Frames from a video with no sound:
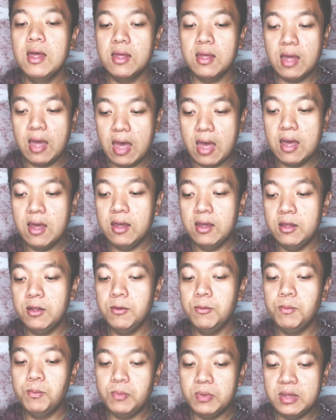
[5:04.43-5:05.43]
A,
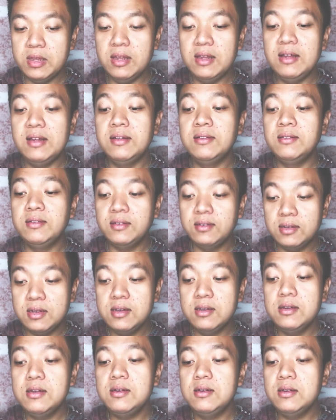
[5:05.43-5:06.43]
B,
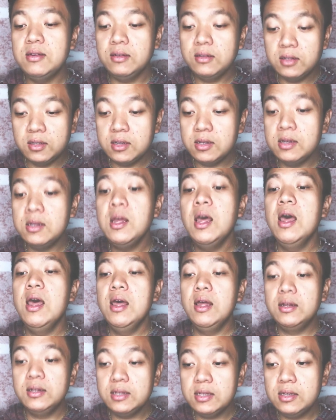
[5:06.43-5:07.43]
C, D,
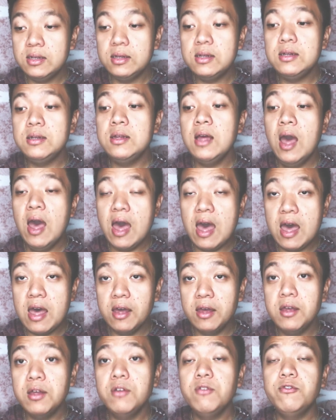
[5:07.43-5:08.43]
E,
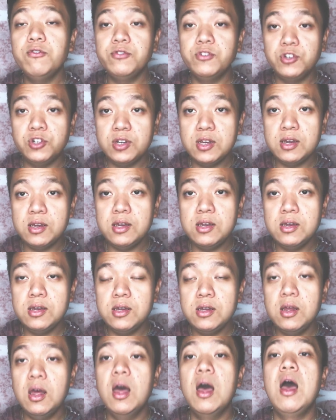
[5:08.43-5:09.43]
F,
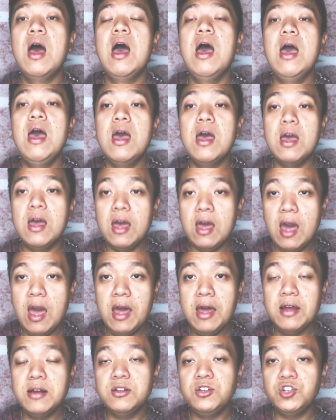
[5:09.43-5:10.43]
G,
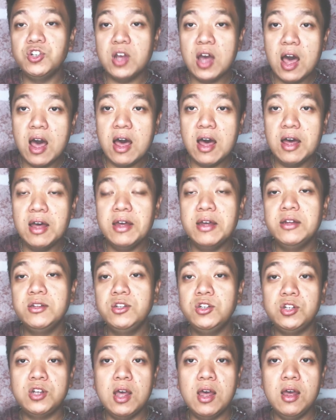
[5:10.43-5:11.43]
H, I,
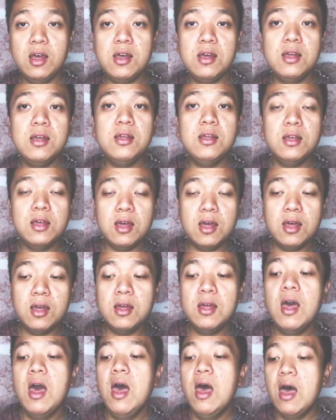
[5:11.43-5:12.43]
J, K,
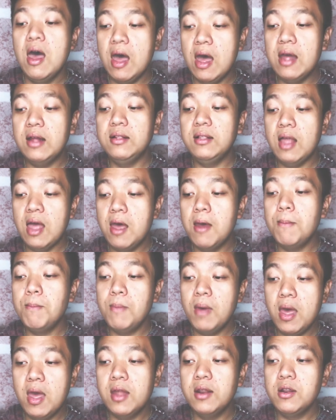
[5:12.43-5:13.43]
L, M,
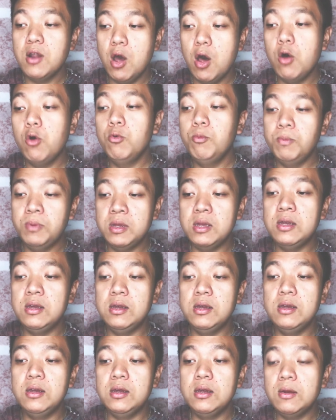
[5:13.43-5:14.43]
N, O,
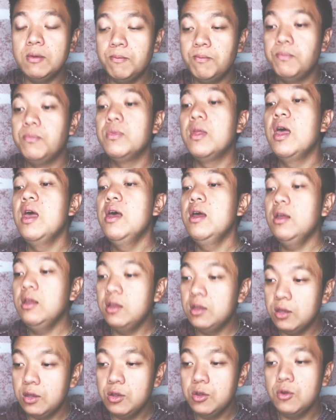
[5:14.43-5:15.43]
P,
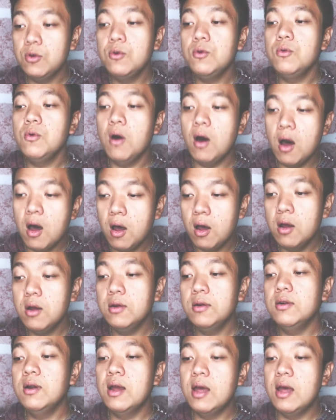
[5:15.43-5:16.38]
Q, R,